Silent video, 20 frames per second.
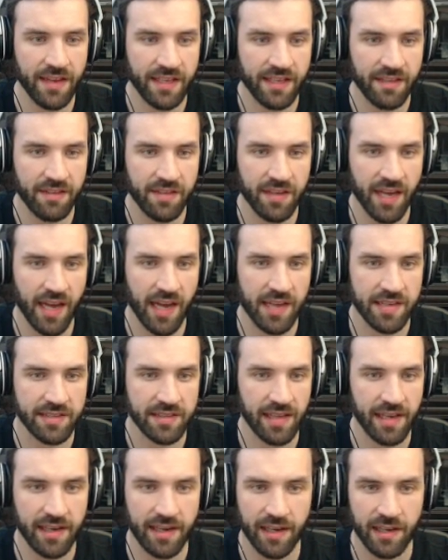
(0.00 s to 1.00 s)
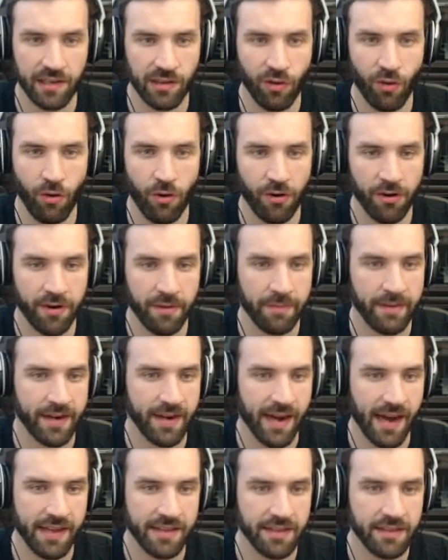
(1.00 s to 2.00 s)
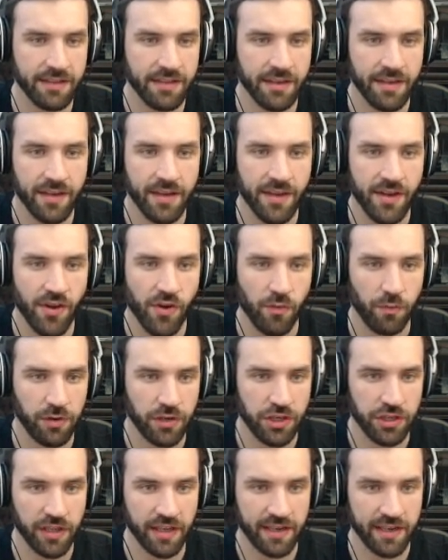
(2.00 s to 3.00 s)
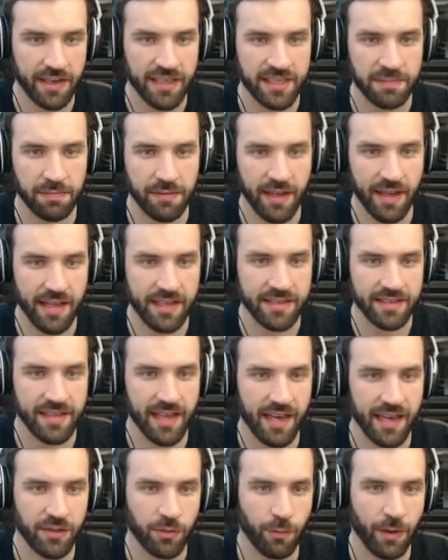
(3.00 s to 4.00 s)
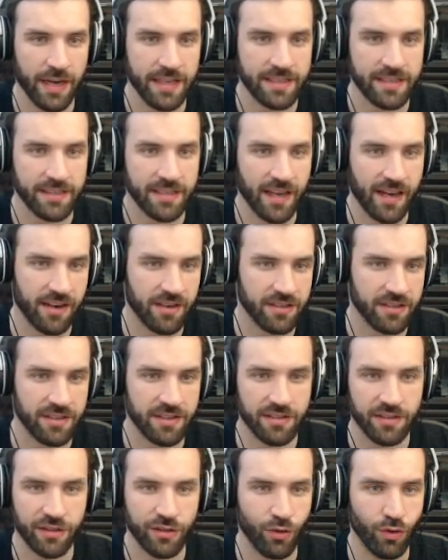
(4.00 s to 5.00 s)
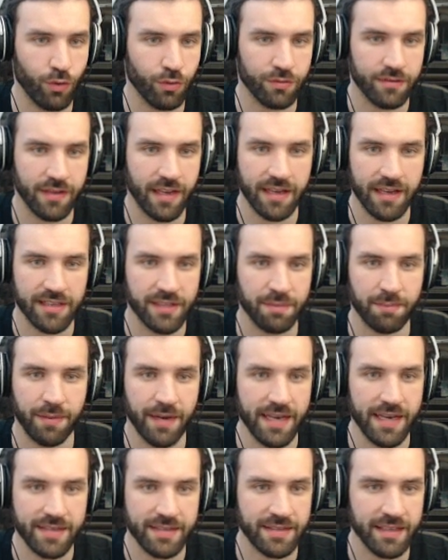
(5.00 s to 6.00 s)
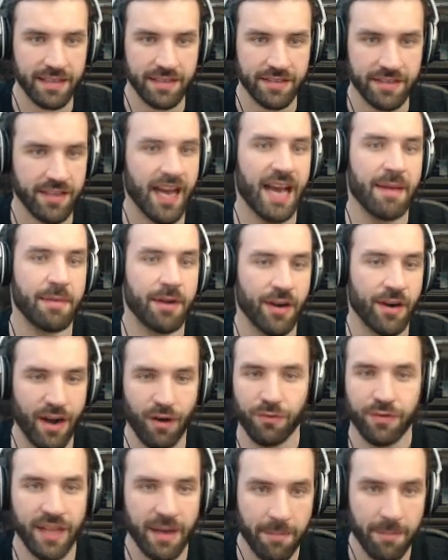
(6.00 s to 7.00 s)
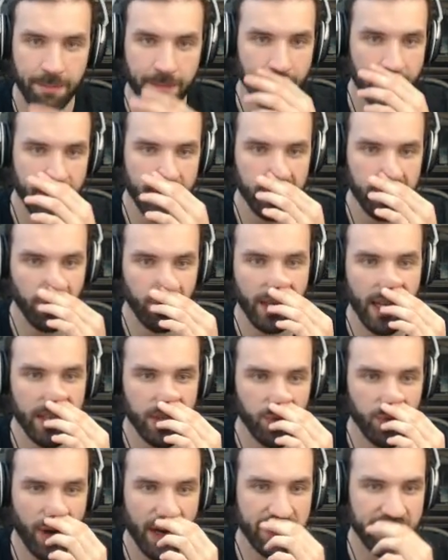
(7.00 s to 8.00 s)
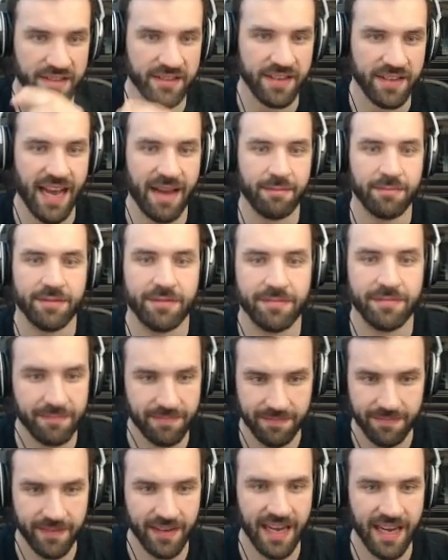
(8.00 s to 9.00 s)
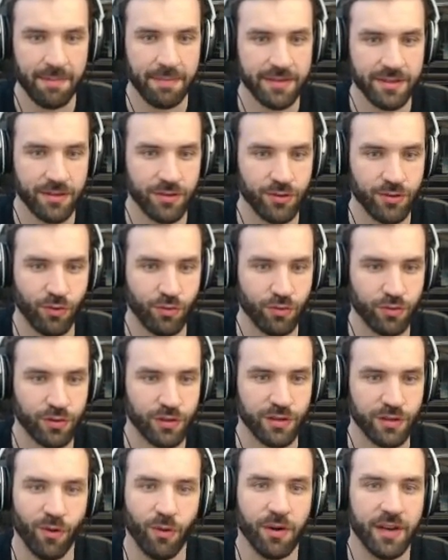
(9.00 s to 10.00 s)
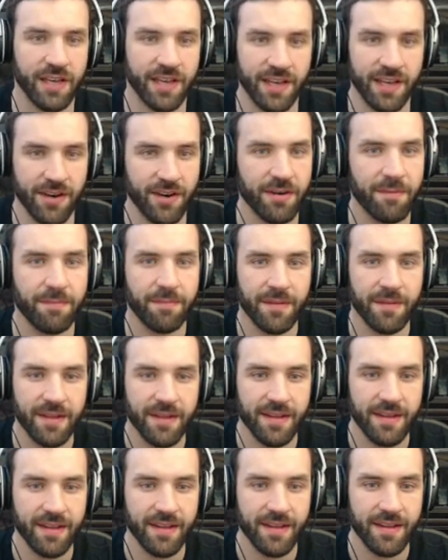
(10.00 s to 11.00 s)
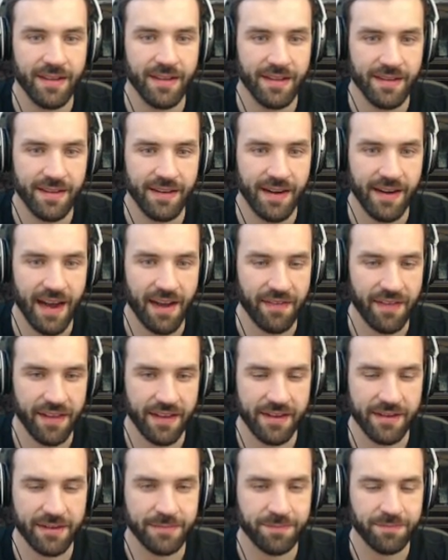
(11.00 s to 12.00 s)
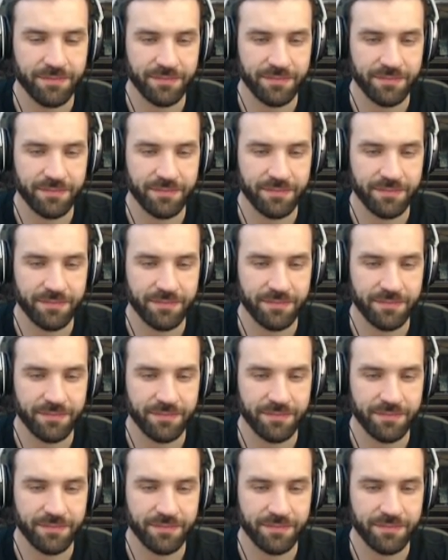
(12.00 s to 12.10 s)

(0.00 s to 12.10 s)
think it even has like a lore behind it, which like explains that white stars slow like space and time around them. So that's why the time happens so slowly here. I think.